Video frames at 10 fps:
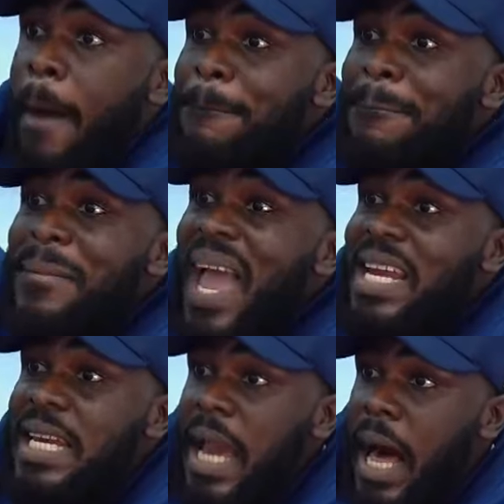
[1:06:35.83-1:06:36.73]

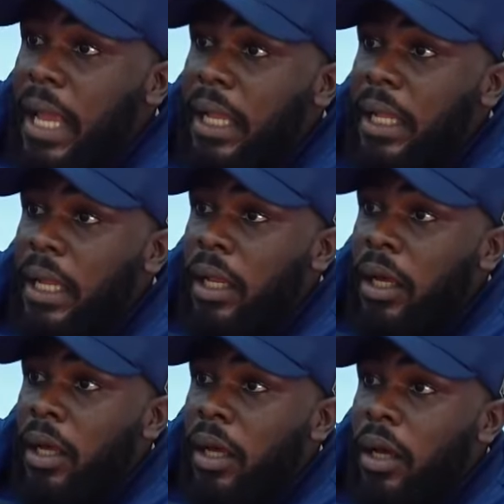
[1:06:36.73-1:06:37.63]
menial,
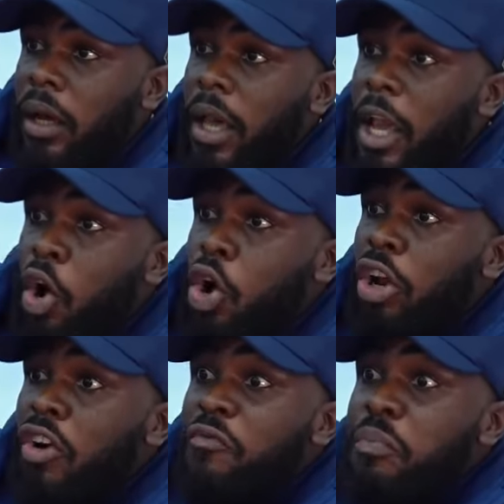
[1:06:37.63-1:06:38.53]
a whole
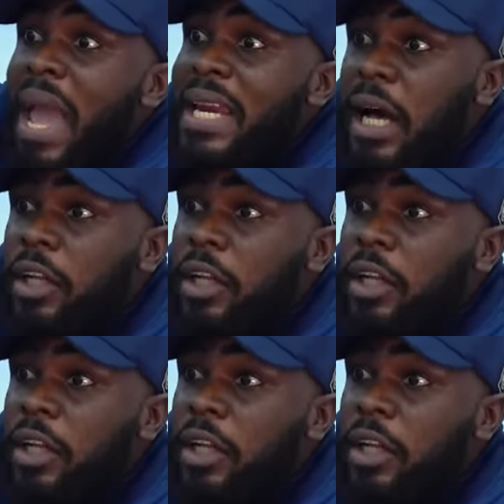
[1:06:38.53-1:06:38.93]
lot of menial